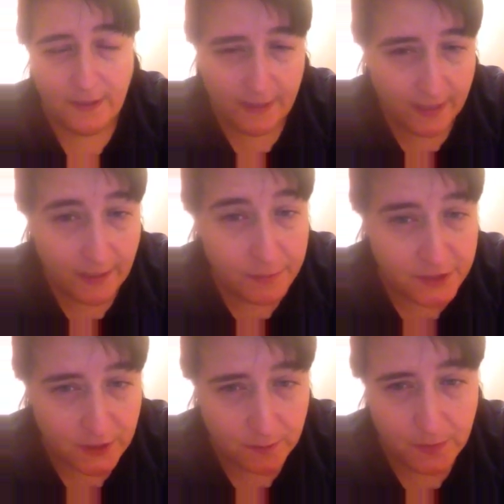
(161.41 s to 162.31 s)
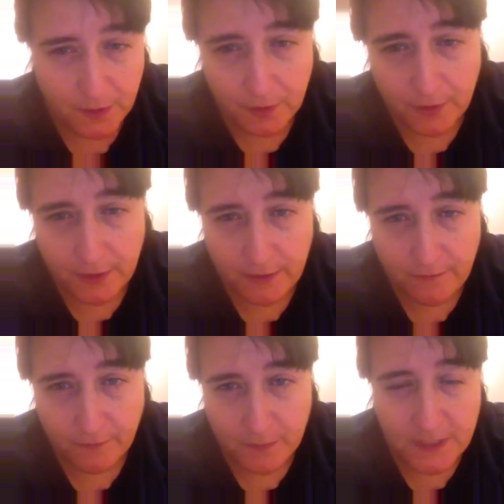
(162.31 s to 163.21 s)
absent period
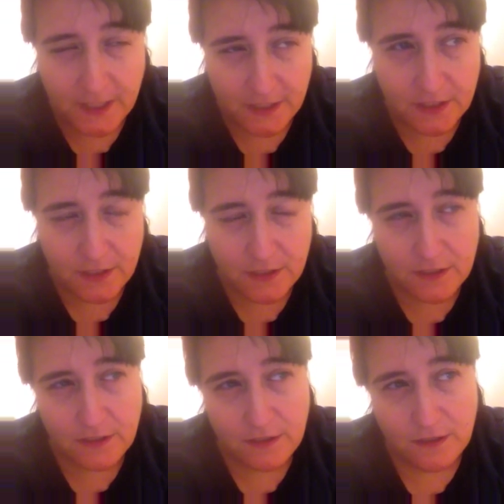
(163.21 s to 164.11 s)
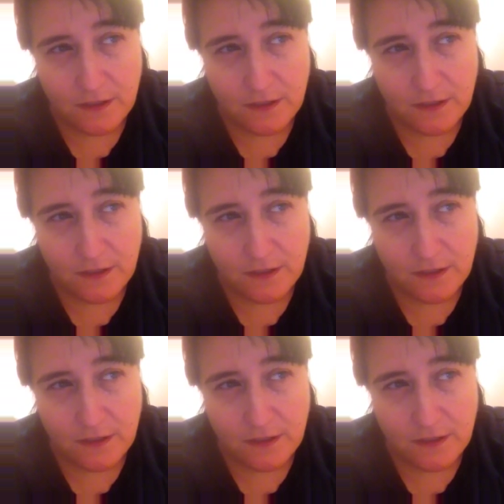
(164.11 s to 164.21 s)
from Texas,